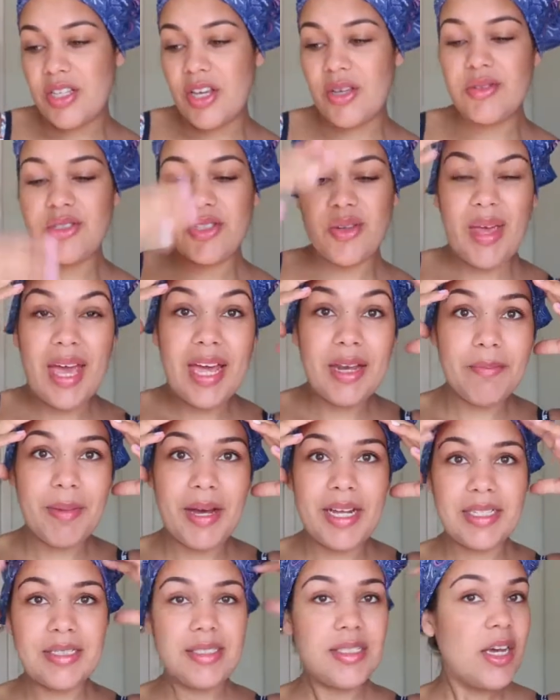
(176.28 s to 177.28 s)
so, so
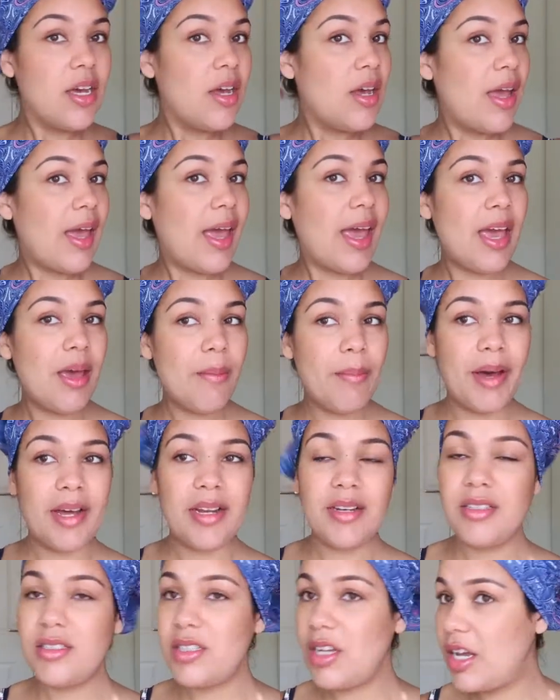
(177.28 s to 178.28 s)
headbands,
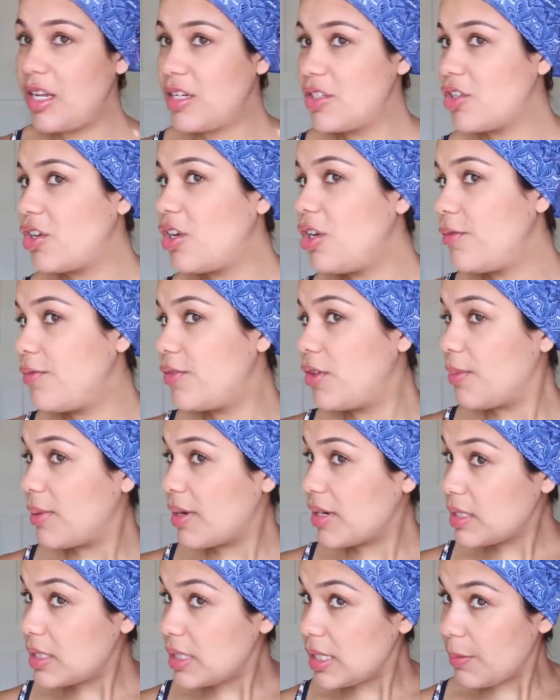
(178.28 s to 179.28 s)
hairbands, and I love them
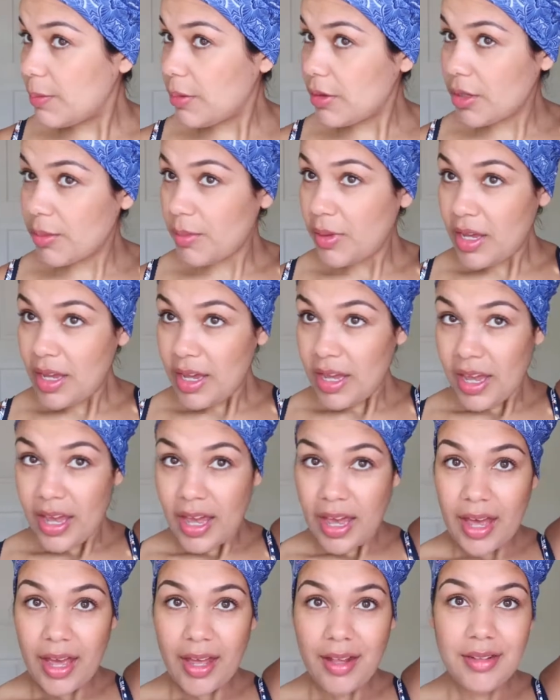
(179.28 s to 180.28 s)
and I sleep in them.
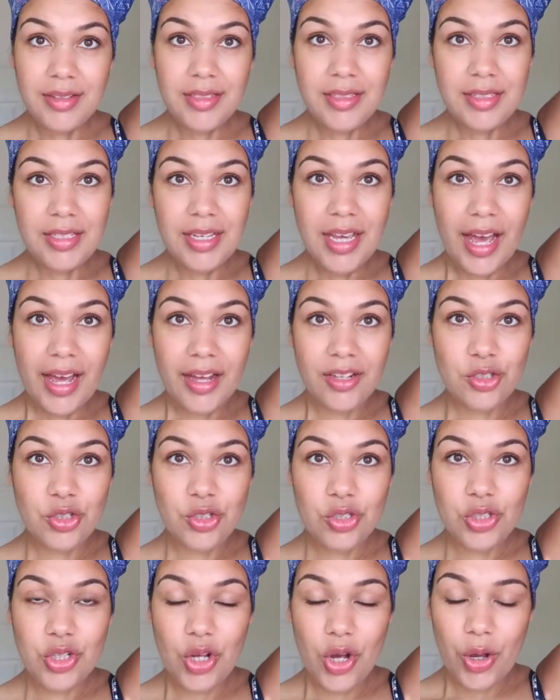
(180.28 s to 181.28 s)
And yeah,
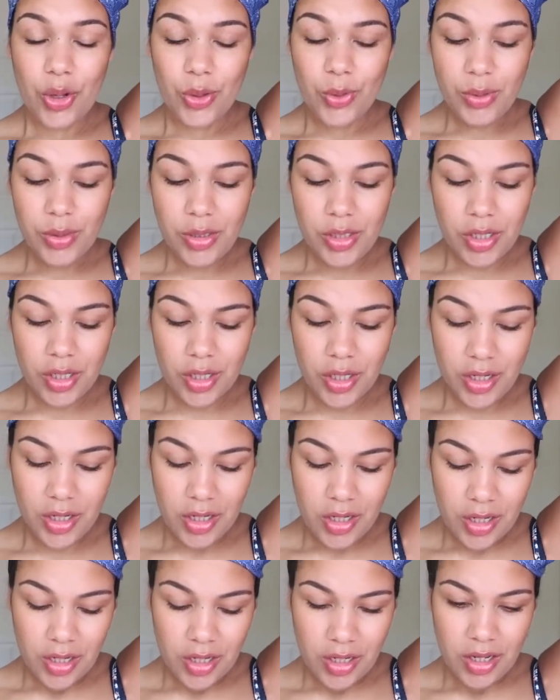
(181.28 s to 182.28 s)
so
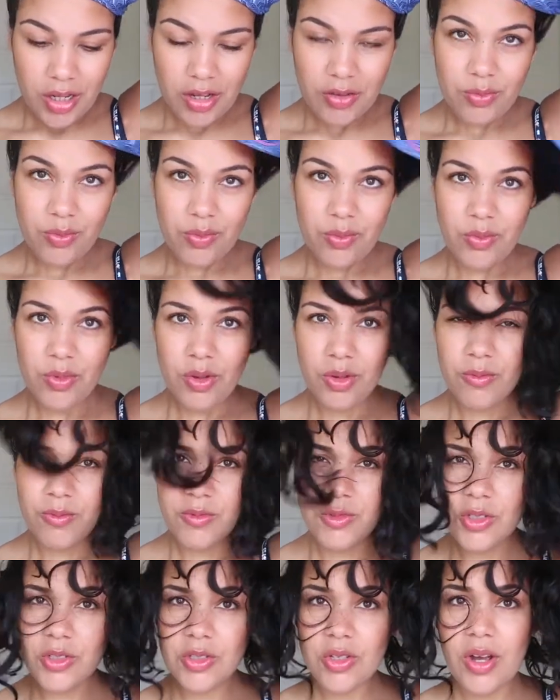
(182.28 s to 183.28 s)

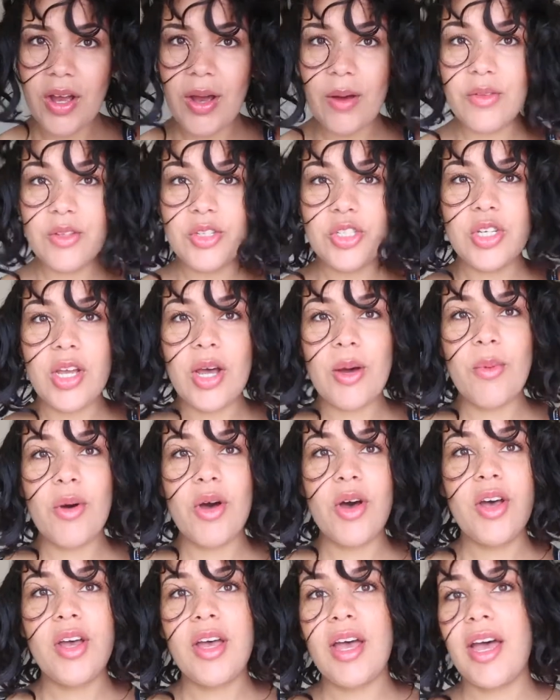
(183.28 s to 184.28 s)
just got out the shower